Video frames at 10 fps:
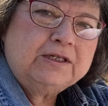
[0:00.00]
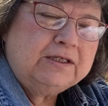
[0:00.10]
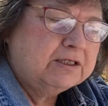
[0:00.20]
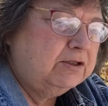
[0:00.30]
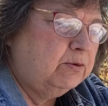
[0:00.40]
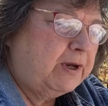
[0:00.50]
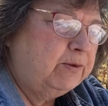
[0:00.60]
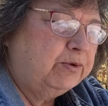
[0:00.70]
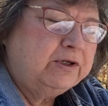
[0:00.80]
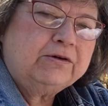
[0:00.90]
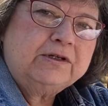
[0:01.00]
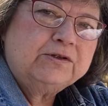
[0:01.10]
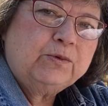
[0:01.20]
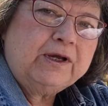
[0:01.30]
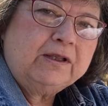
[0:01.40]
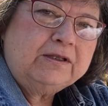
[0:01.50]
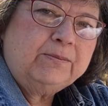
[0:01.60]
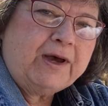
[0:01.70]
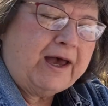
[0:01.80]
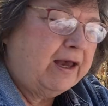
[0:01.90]
in this little paper here as well in the
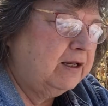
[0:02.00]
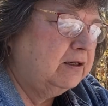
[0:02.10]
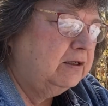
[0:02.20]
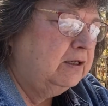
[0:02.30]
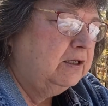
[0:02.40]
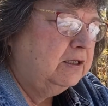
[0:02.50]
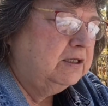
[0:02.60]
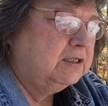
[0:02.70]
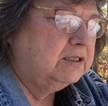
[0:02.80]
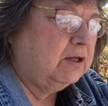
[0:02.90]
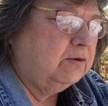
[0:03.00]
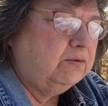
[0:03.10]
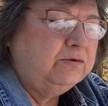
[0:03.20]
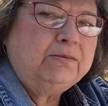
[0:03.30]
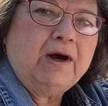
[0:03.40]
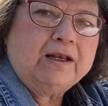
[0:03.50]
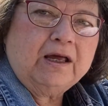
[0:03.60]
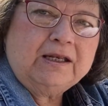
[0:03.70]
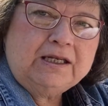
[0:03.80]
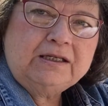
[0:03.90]
bag. So you might
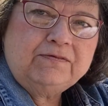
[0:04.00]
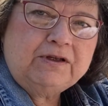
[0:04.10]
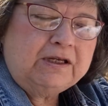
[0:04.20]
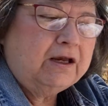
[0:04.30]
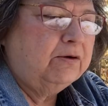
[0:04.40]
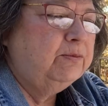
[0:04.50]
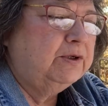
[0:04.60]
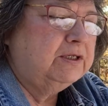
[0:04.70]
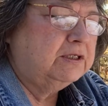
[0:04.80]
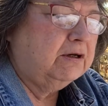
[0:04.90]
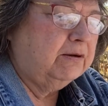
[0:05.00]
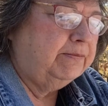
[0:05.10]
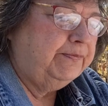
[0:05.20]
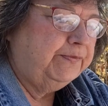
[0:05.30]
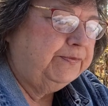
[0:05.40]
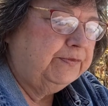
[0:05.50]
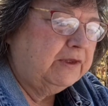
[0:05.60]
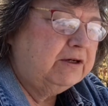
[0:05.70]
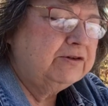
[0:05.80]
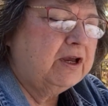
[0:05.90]
not need the video, but
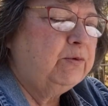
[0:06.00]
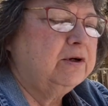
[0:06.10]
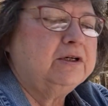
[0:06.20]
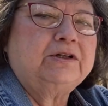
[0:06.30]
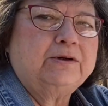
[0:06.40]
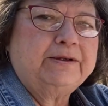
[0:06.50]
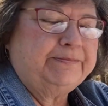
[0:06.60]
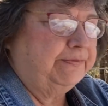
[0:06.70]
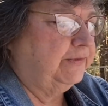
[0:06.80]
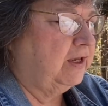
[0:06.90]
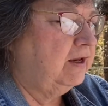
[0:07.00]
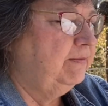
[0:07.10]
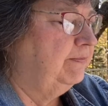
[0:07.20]
here's how we're going to do it, okay?